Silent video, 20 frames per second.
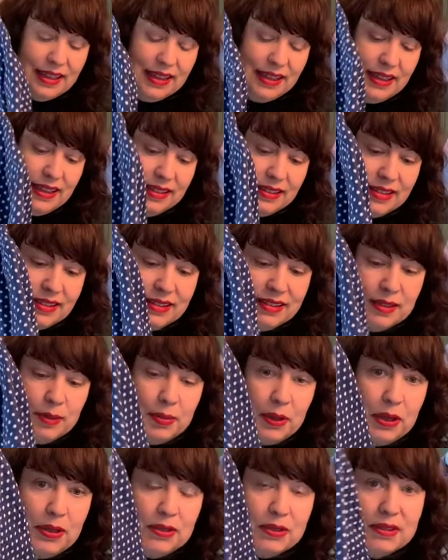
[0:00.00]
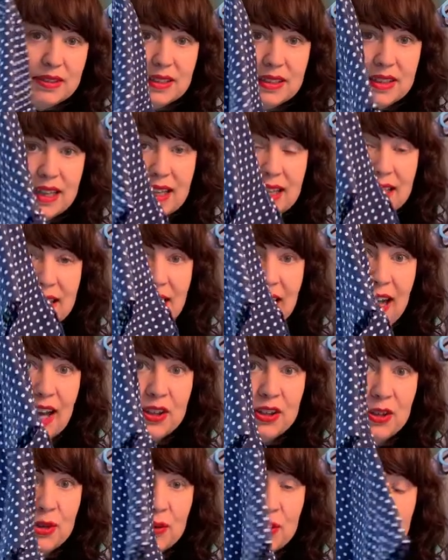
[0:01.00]
this is supposed to allow
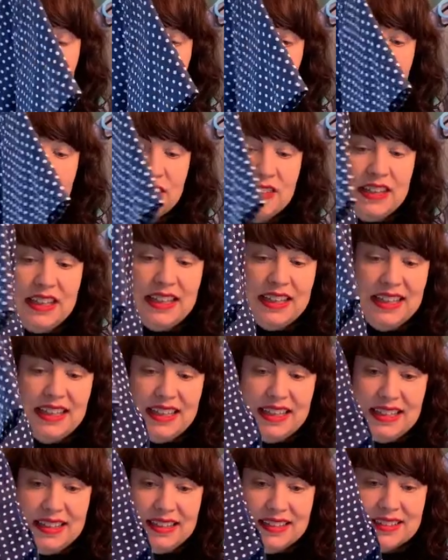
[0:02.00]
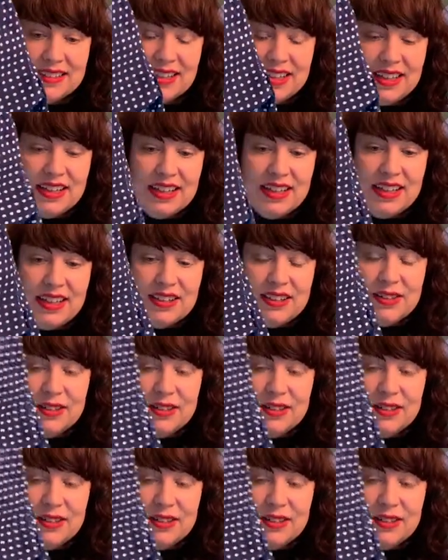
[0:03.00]
you enough ease to